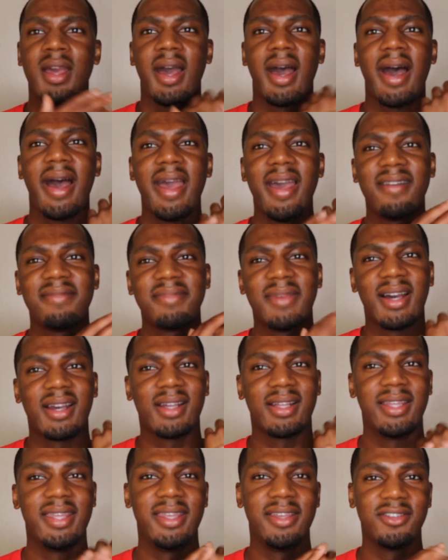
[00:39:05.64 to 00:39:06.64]
I have my
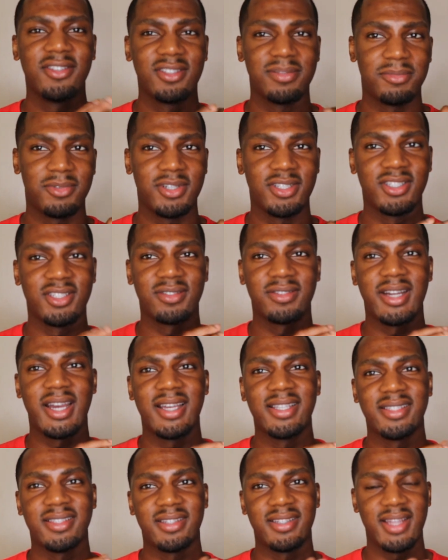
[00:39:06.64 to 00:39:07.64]
Kiehl's
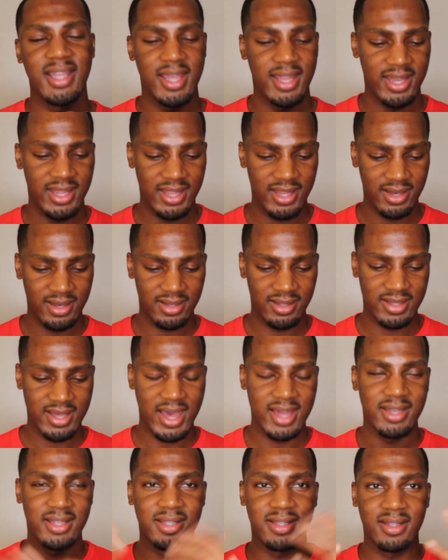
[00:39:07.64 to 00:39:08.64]
moisturizer, and it
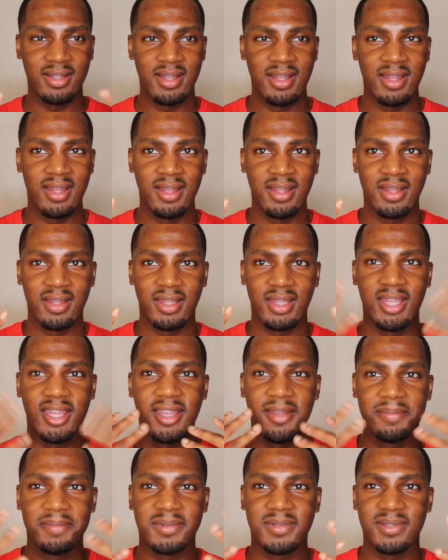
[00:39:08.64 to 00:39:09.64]
kind of
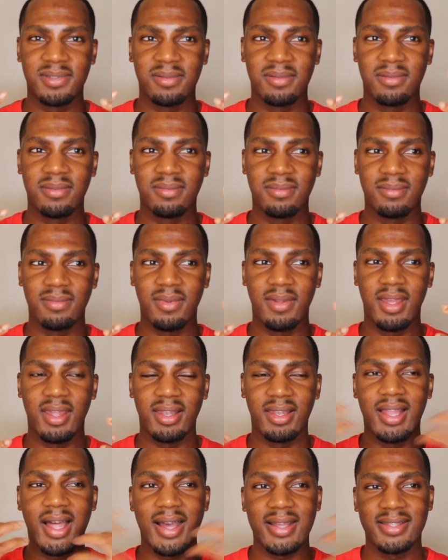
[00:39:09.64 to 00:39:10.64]
keeps
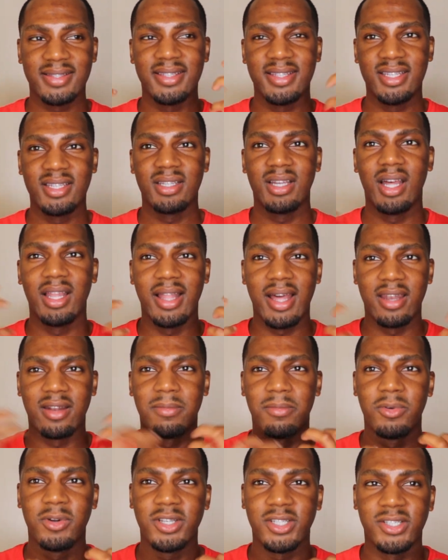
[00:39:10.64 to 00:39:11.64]
and locks in a lot
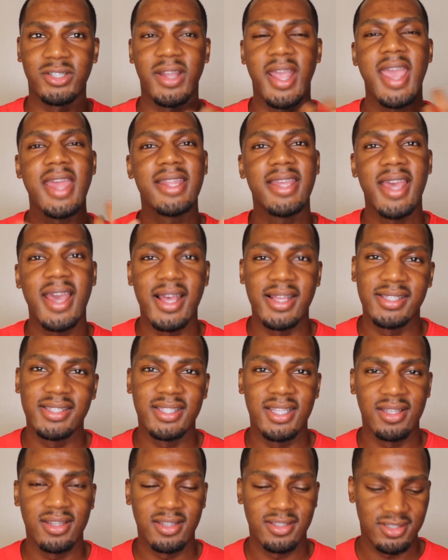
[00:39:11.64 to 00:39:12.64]
of moisture, and it has
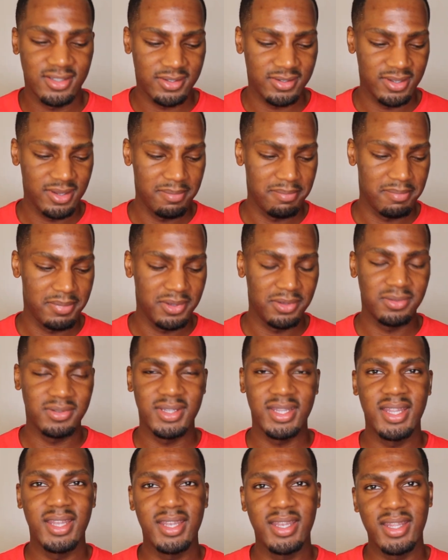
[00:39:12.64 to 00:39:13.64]
sunscreen
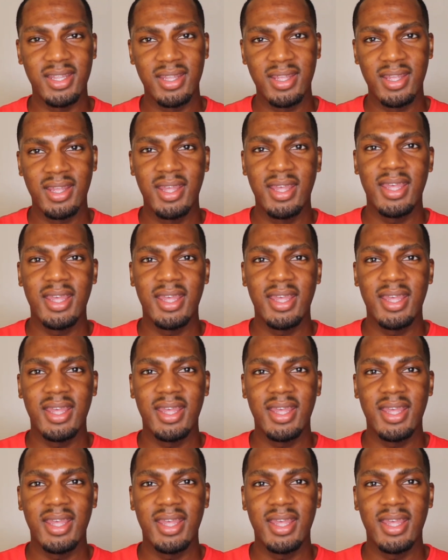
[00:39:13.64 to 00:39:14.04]
built in it,